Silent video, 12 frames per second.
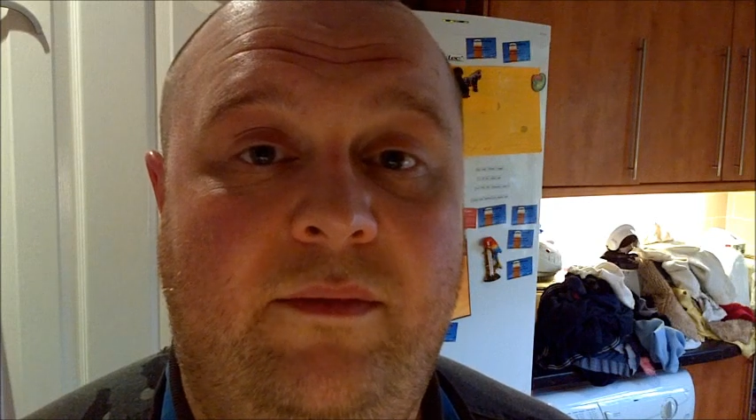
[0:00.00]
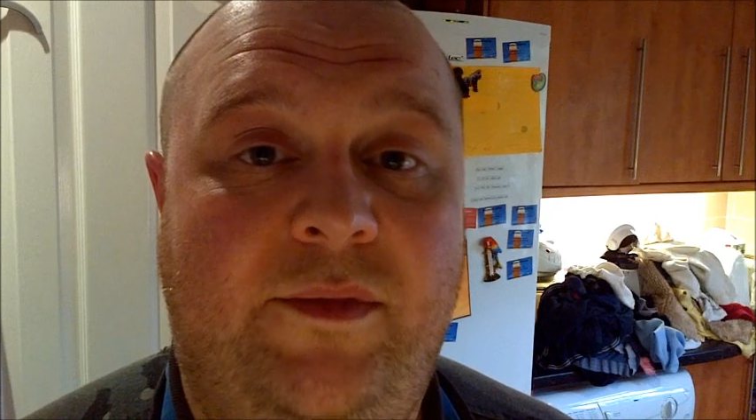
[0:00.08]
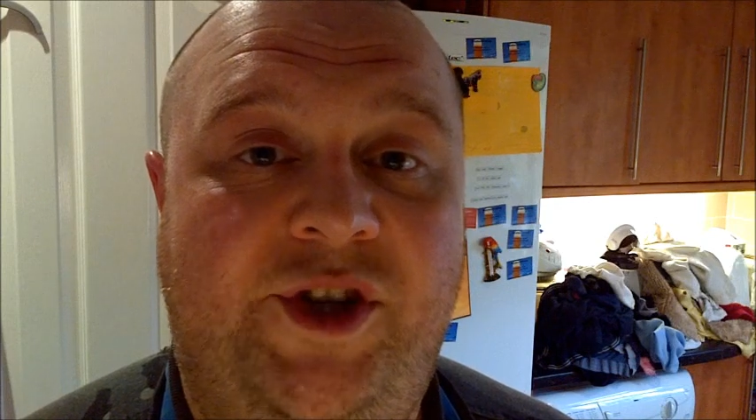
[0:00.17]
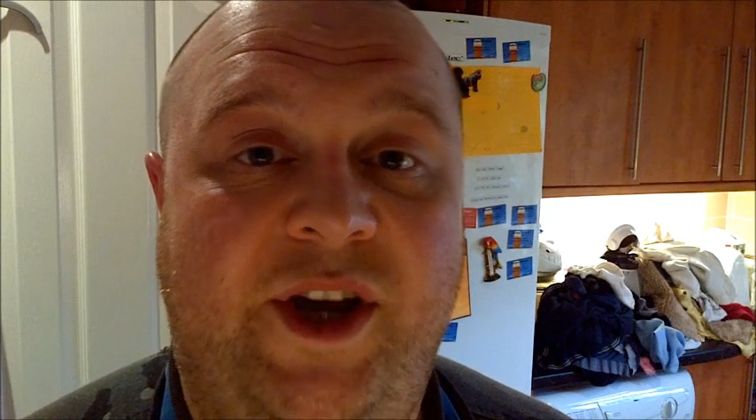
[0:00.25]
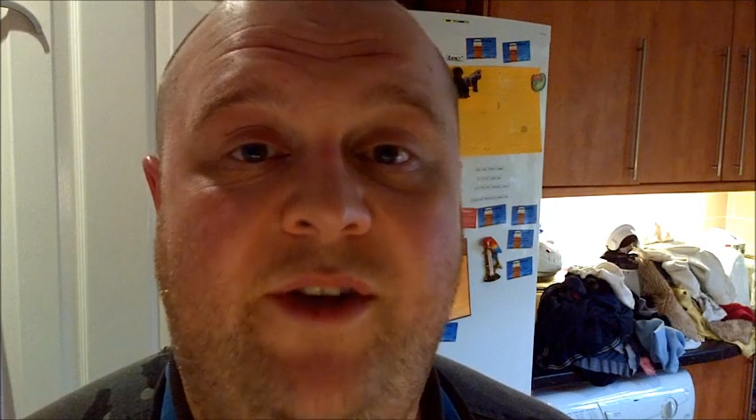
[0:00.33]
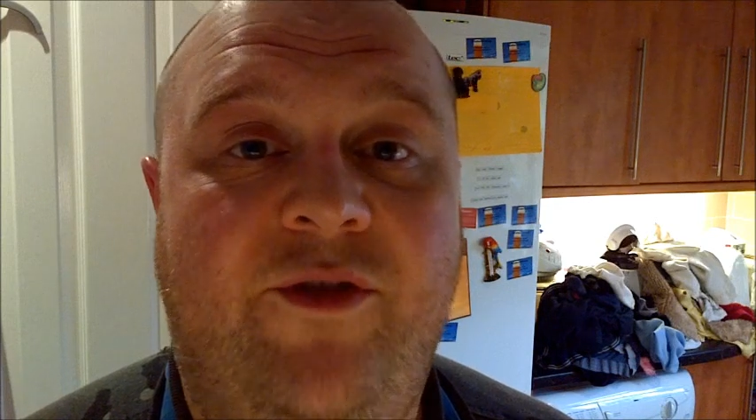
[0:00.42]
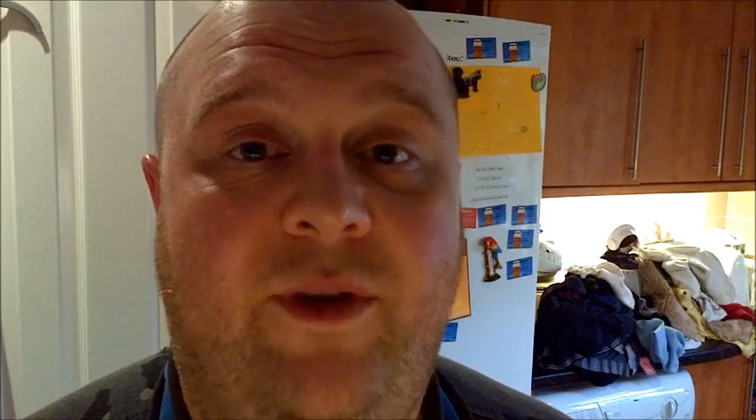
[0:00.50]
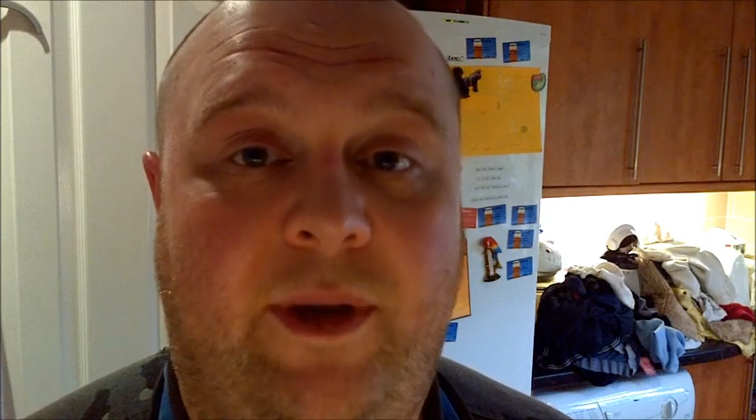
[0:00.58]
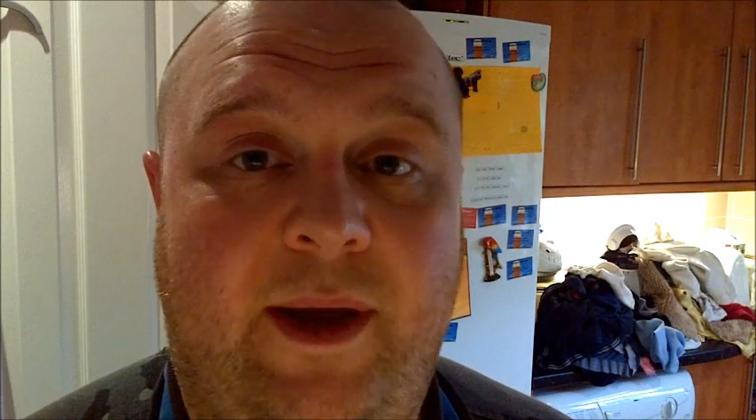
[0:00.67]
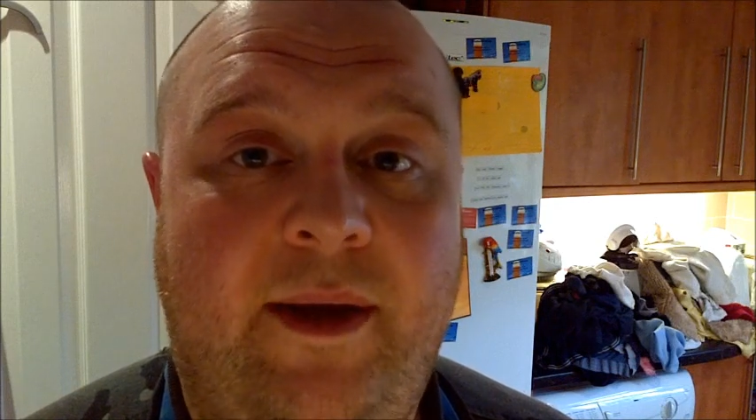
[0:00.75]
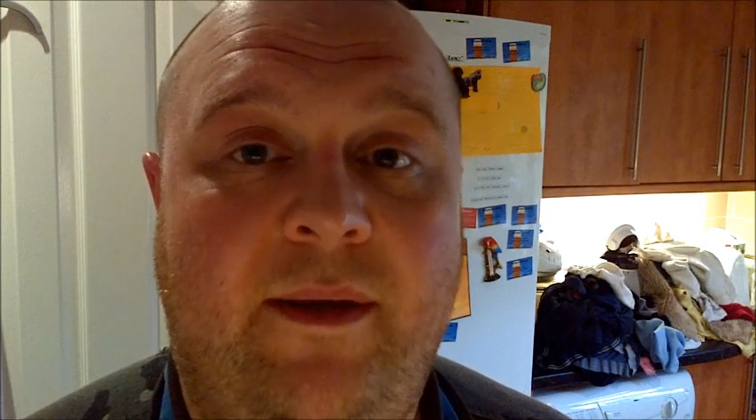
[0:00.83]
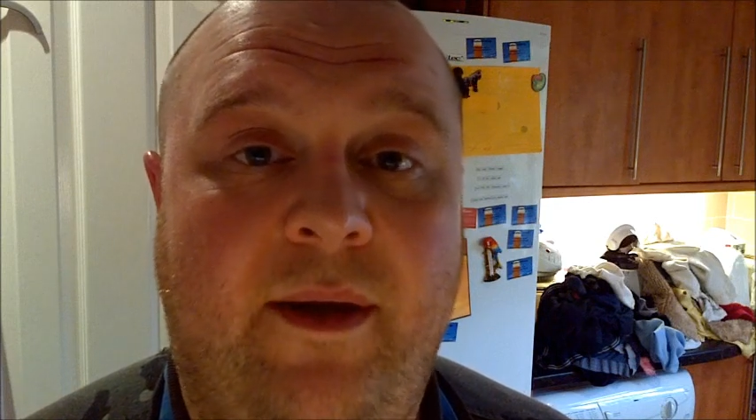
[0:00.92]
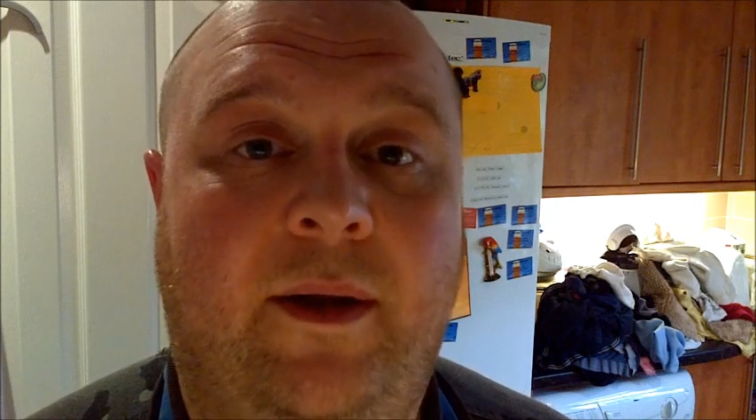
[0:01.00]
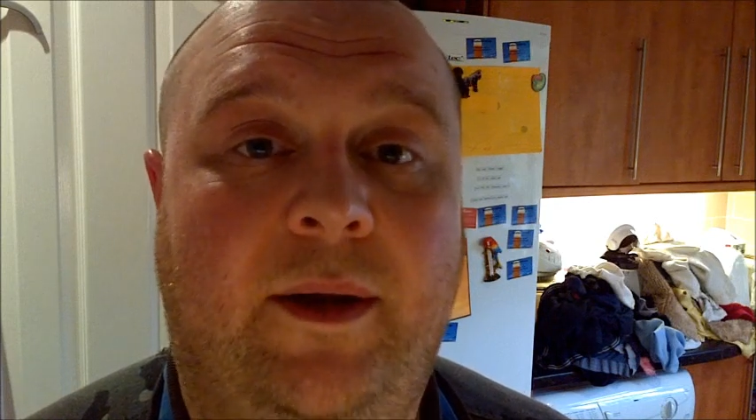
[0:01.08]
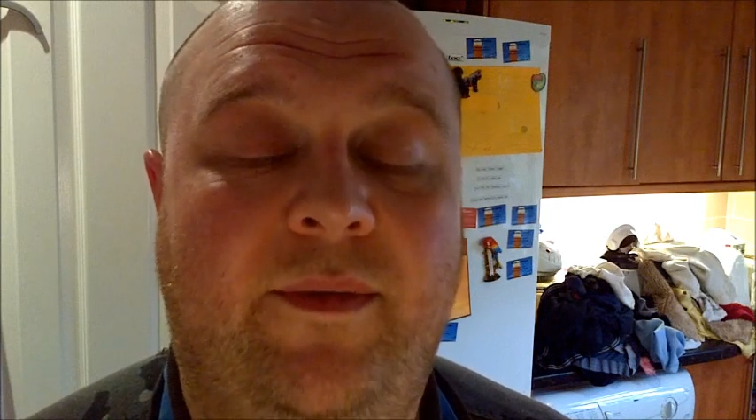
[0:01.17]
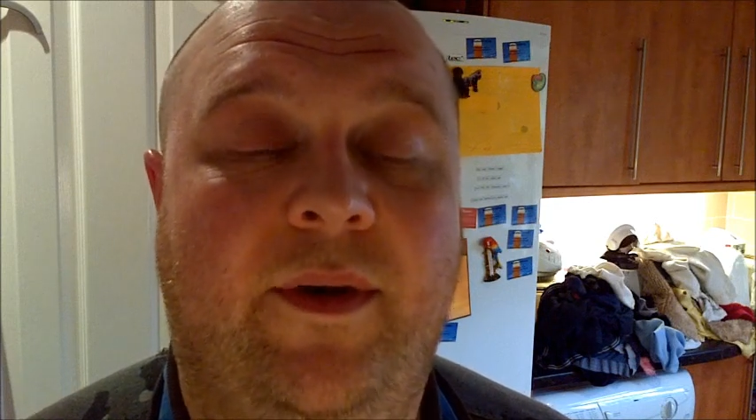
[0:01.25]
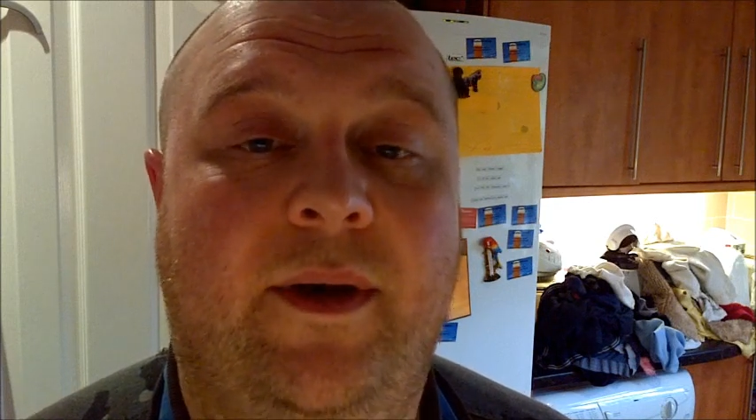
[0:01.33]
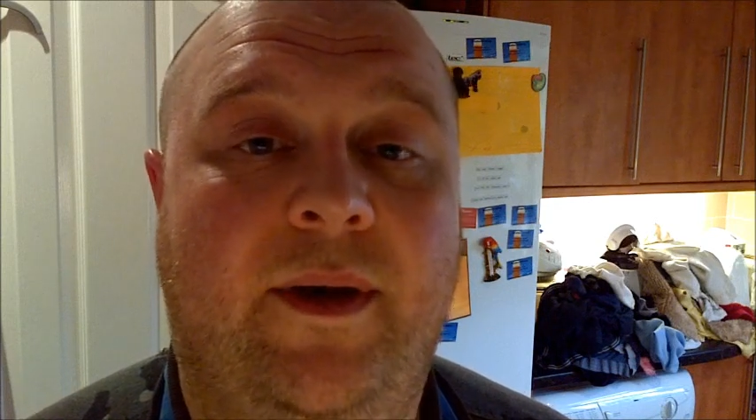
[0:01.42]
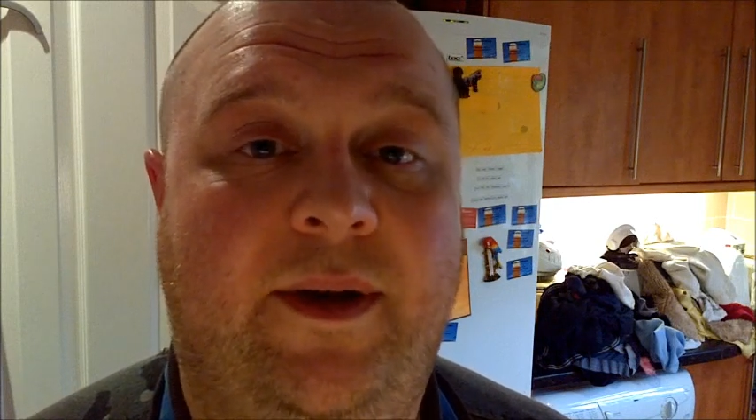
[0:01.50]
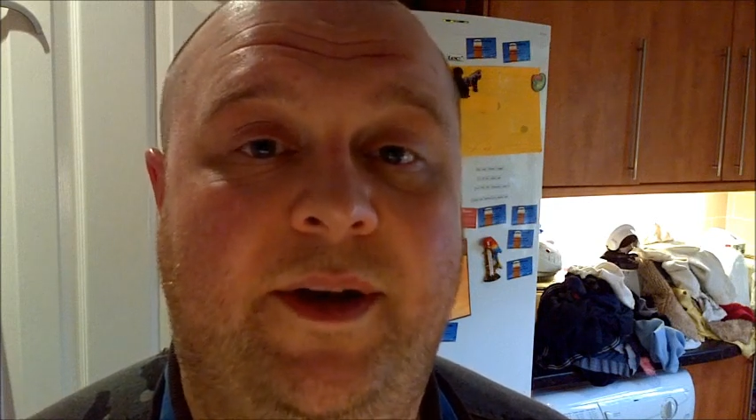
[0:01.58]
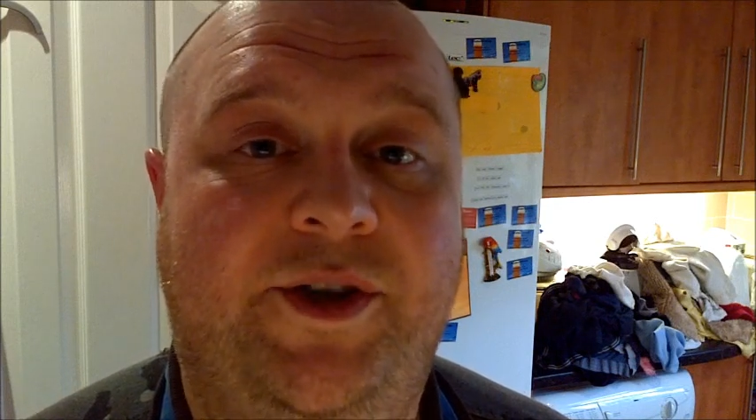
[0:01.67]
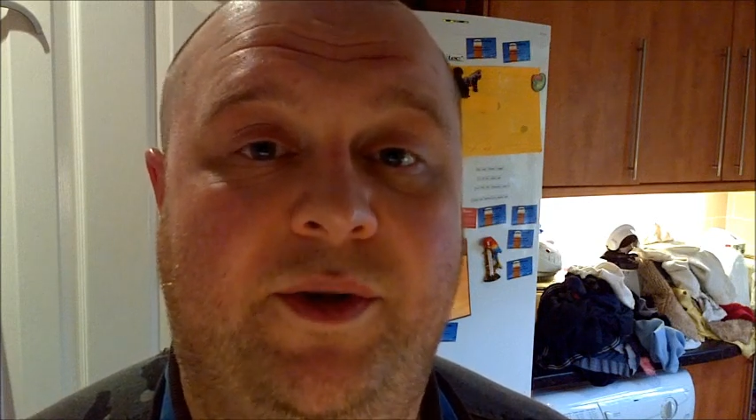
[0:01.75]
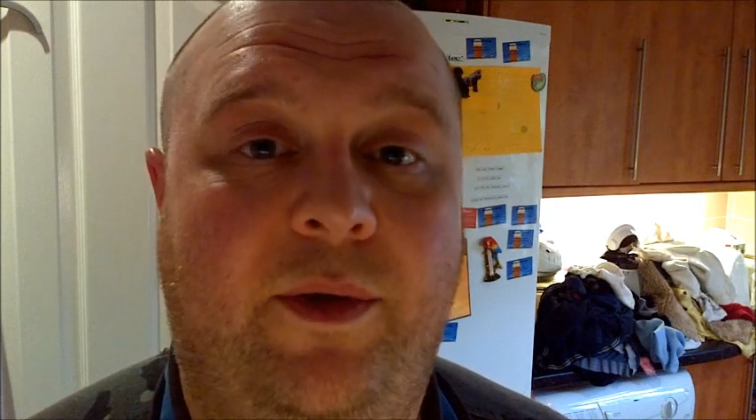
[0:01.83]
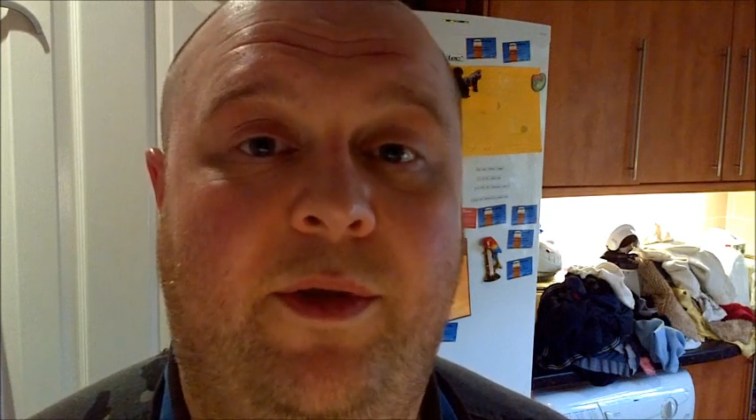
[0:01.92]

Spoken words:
generally I'll have a digital